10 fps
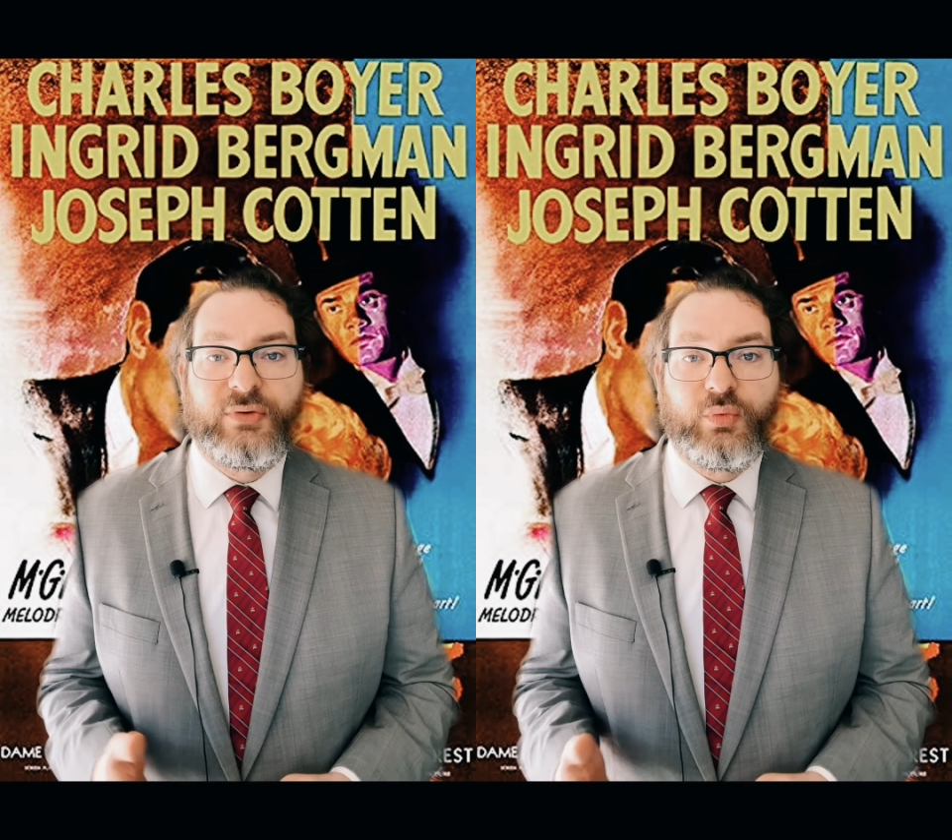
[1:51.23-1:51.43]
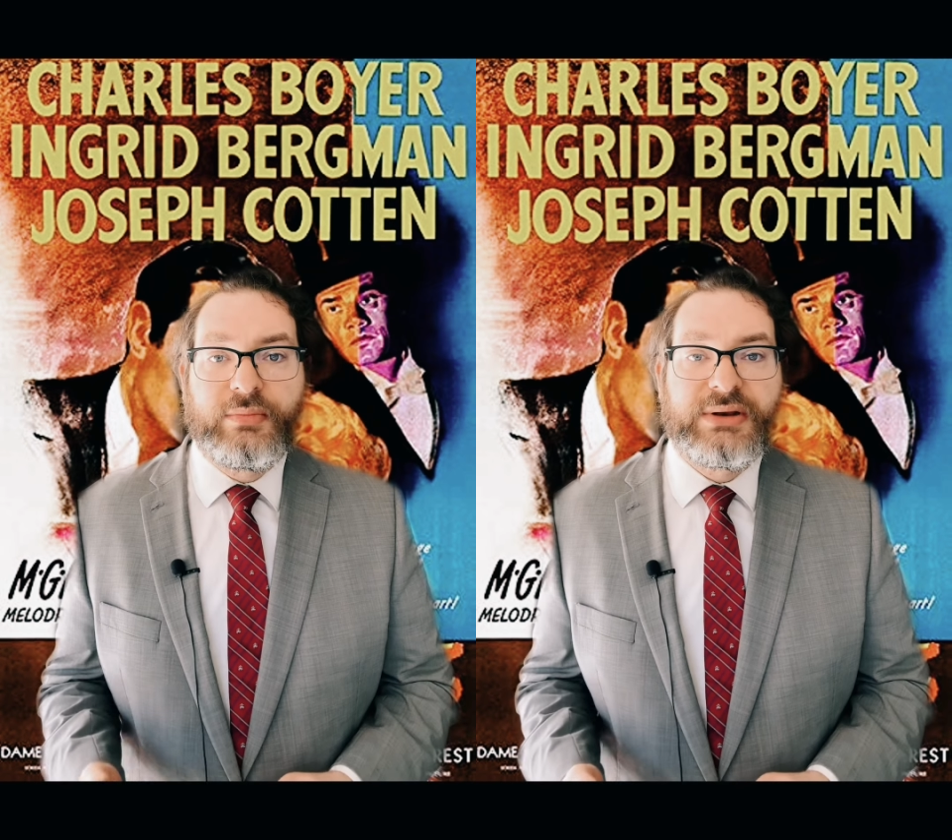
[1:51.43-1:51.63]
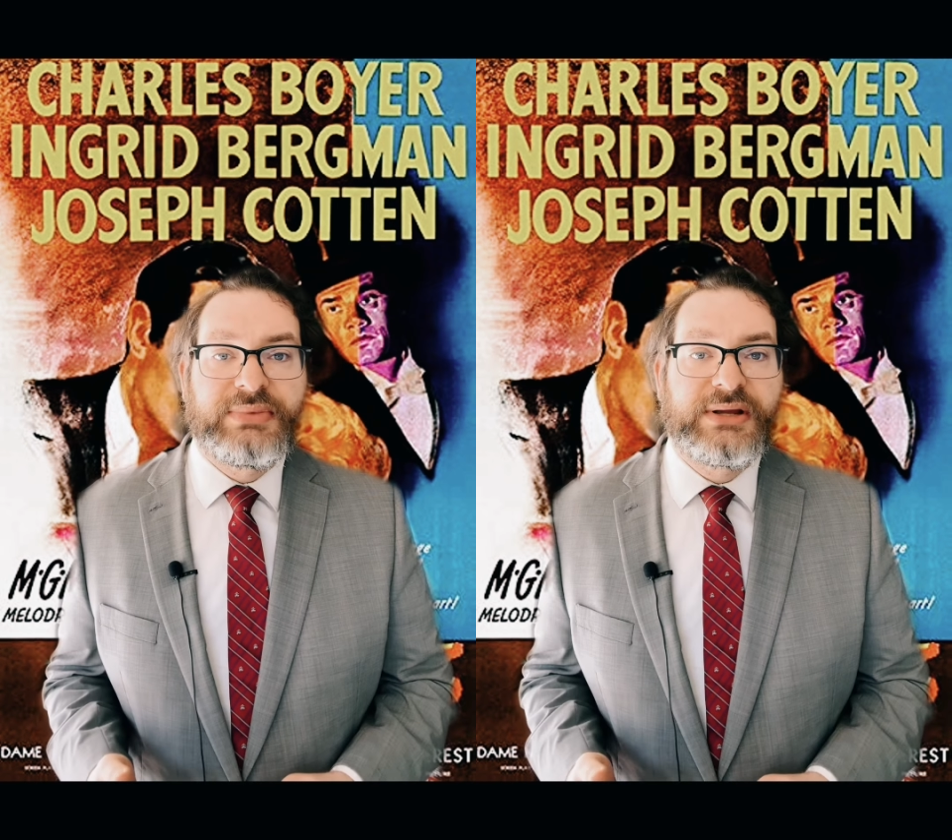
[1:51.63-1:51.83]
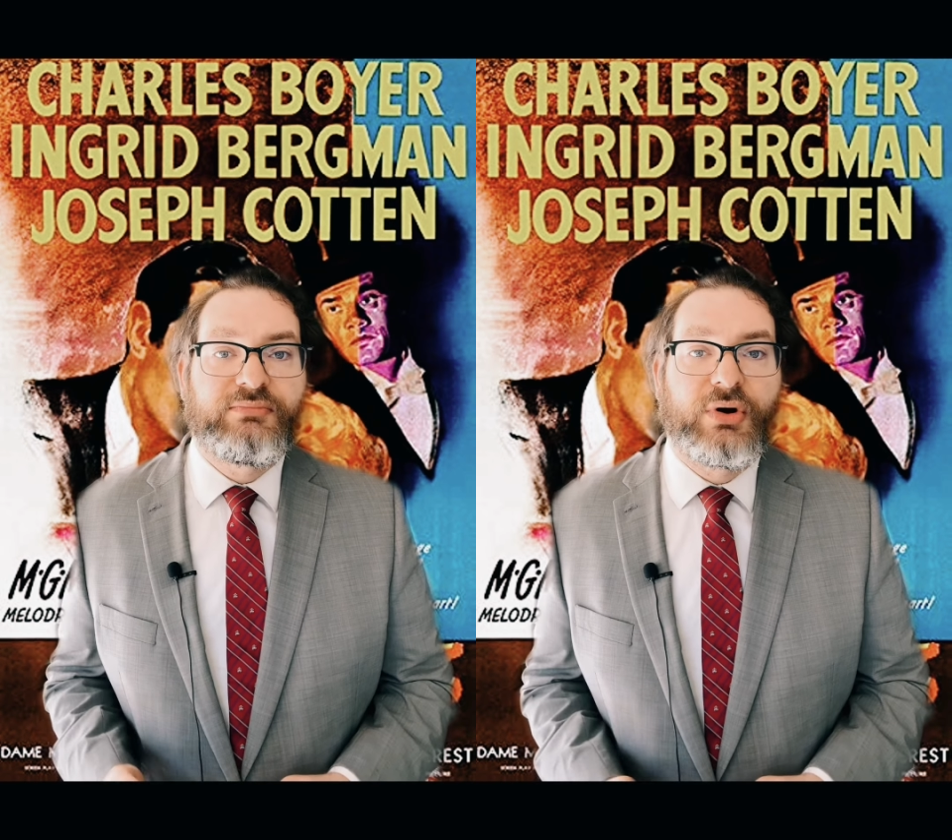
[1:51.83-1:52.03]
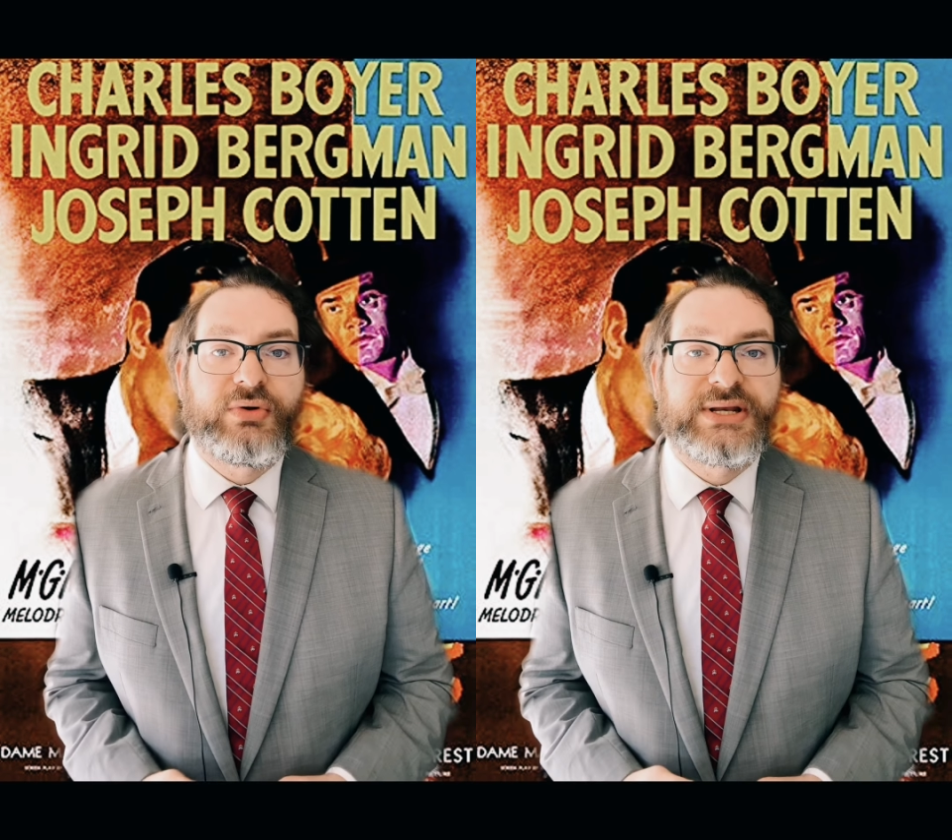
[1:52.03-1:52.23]
woman being
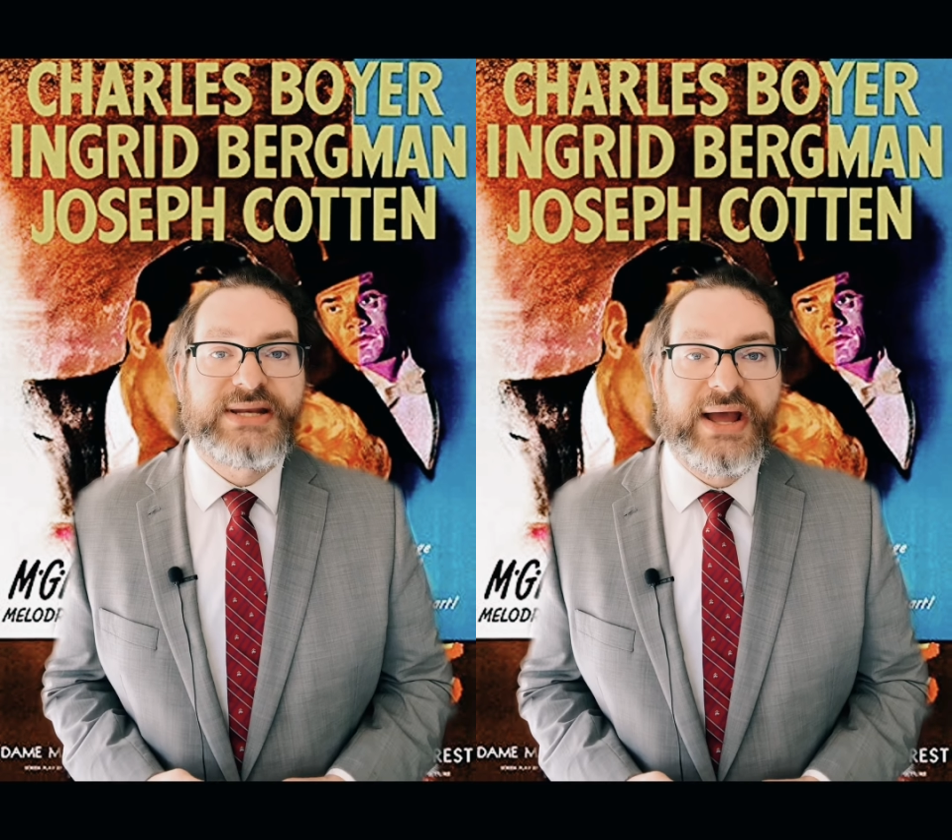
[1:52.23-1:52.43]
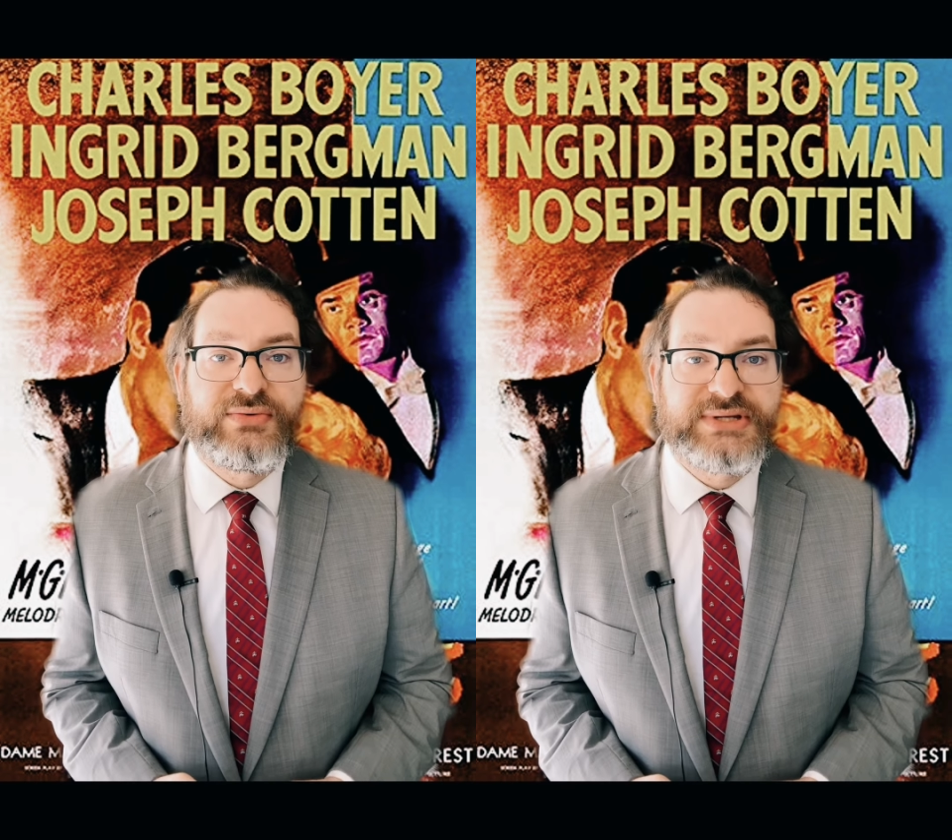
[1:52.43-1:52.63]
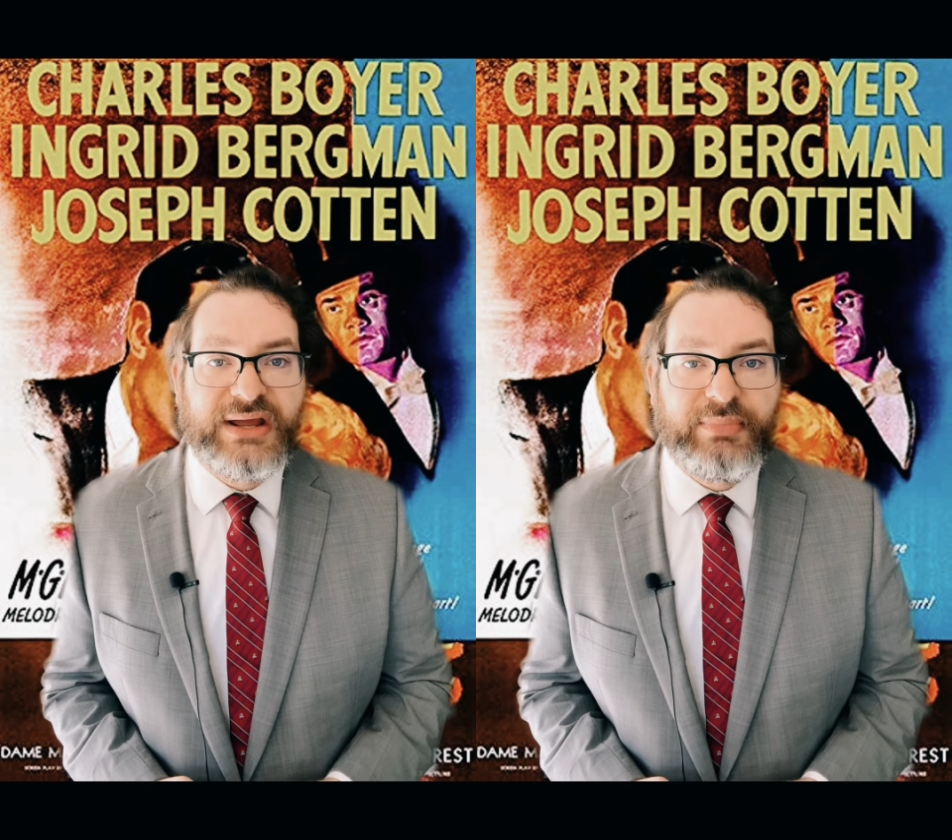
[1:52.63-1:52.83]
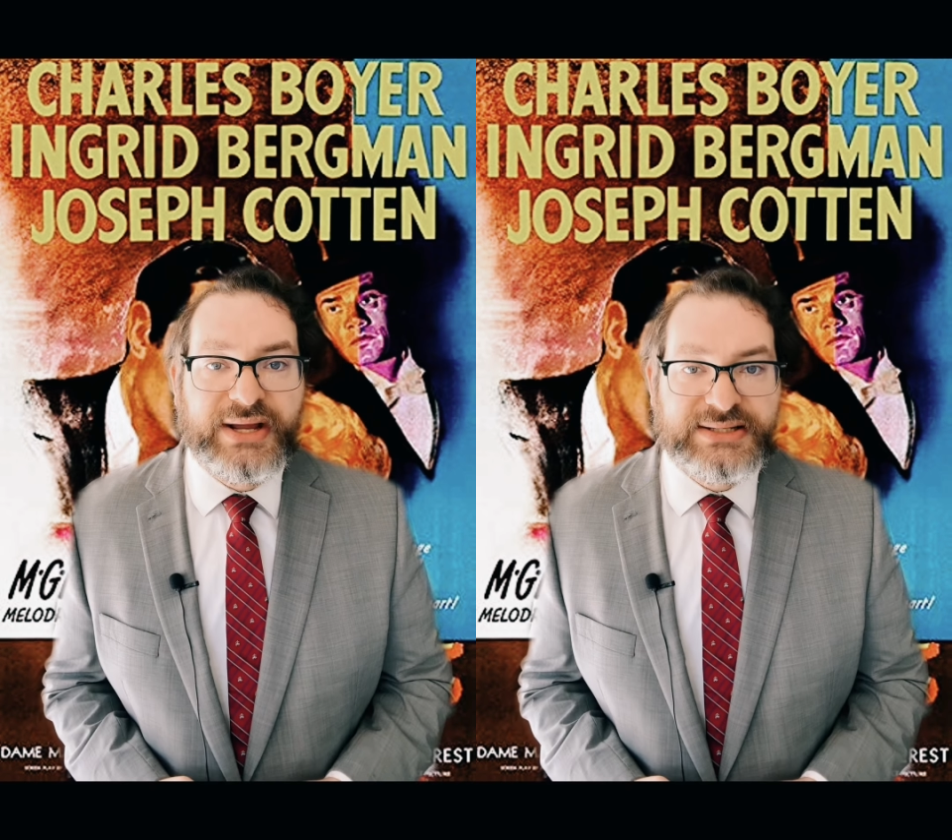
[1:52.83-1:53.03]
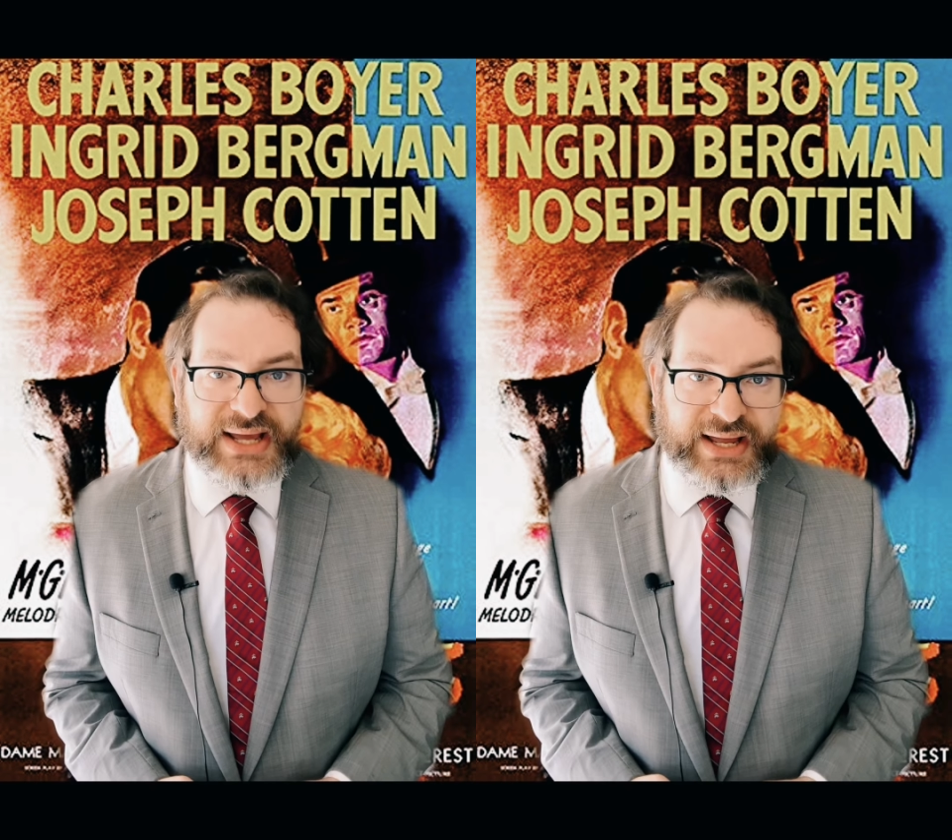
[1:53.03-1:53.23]
broken down day by
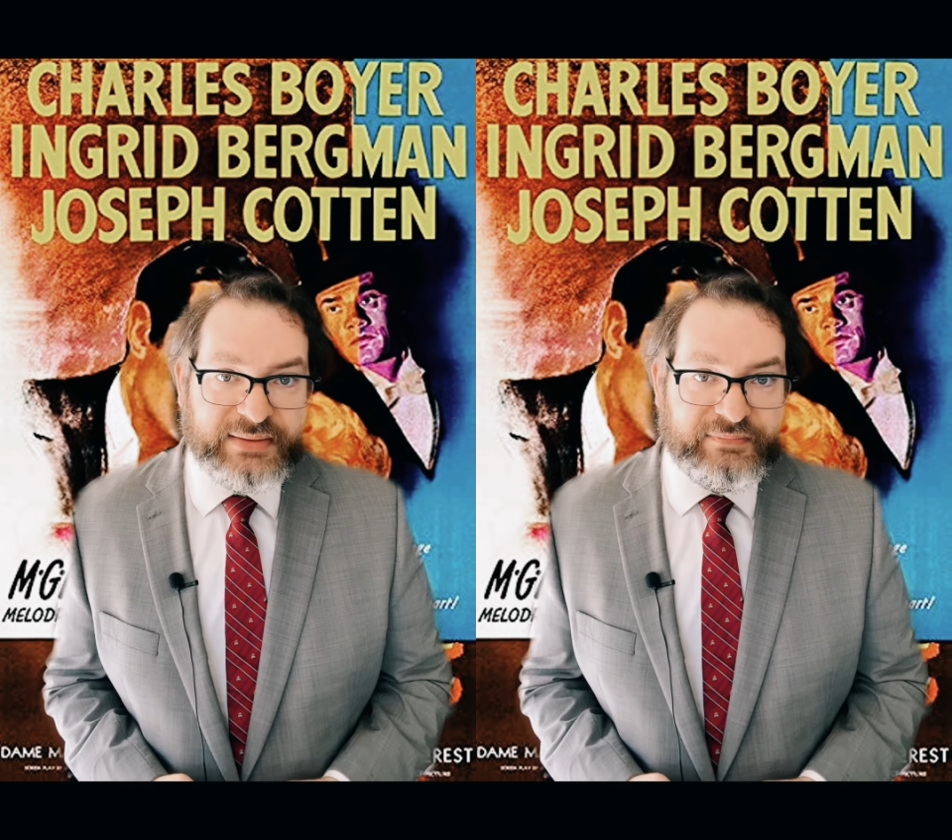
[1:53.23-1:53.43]
day.